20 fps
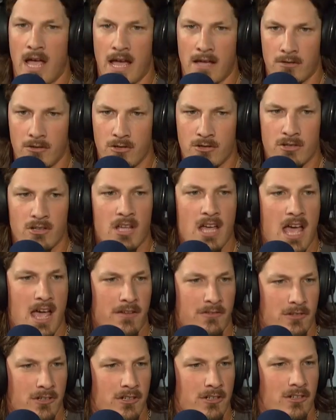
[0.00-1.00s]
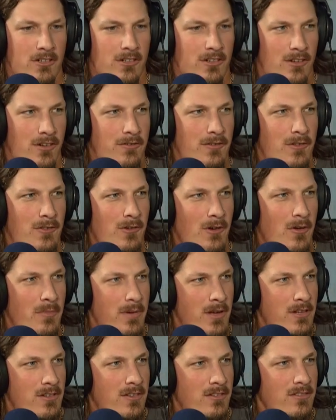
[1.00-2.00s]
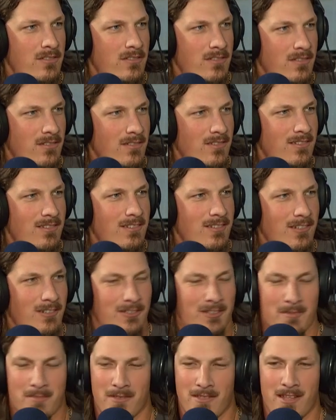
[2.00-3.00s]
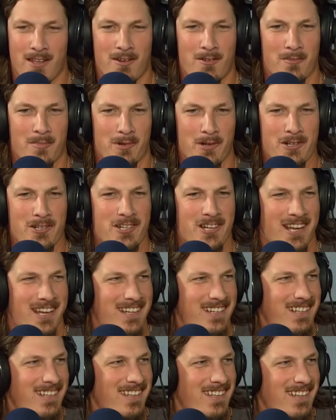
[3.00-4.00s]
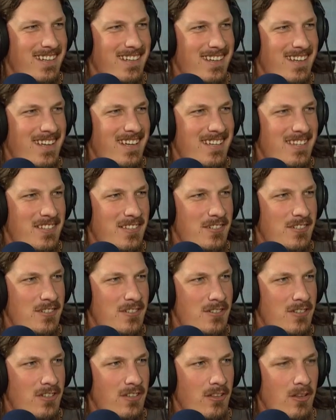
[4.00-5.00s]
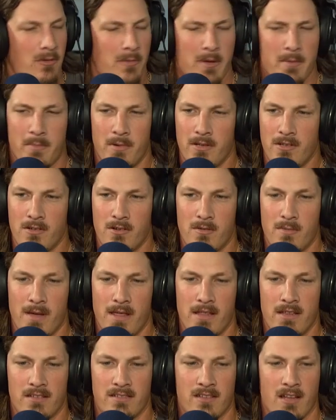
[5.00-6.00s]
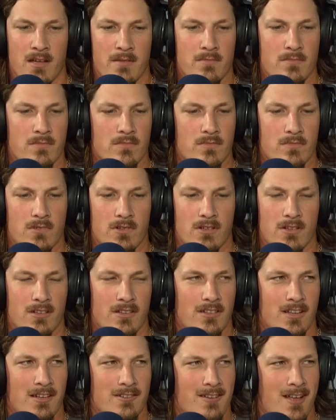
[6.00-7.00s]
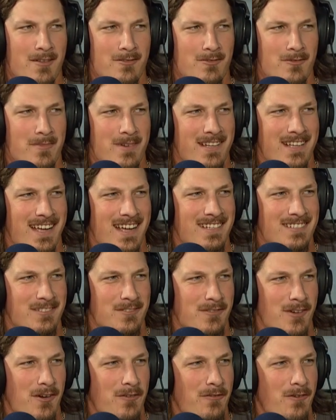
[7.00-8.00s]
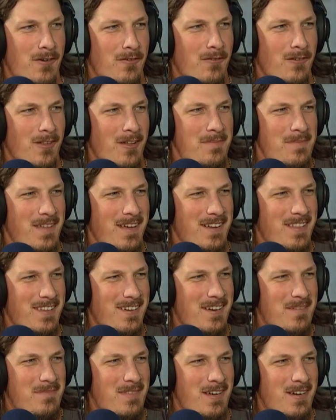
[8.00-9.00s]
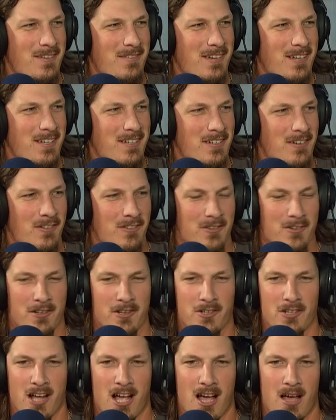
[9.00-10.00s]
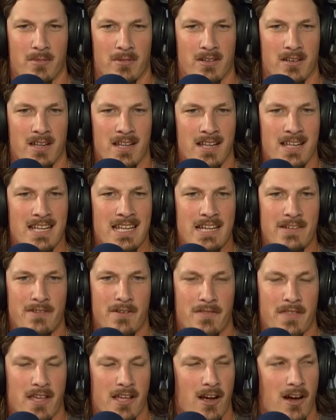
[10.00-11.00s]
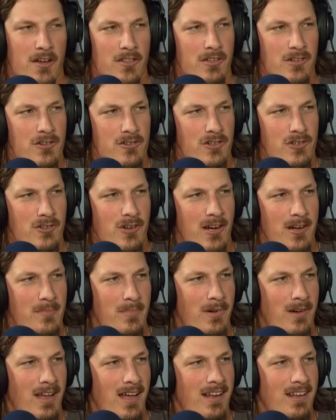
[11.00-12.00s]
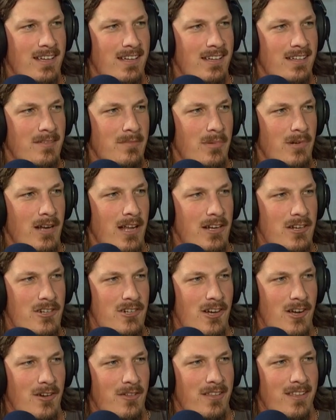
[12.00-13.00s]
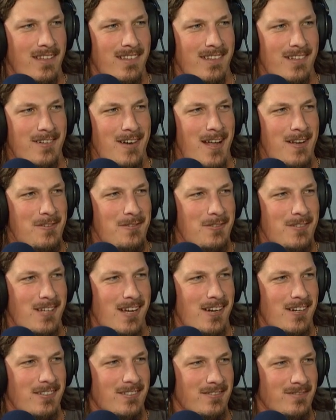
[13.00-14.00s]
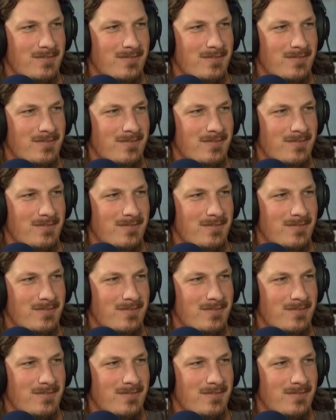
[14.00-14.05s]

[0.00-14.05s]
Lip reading: Usually after, you know, if you throw a pitch, it's, you know, something they don't appreciate, then they're usually a little bit. But, you know, by this time, not too many guys are very fearful. They're up there, you know, doing a job. And even if they are, they're usually trying to put on a show that they're not too scared.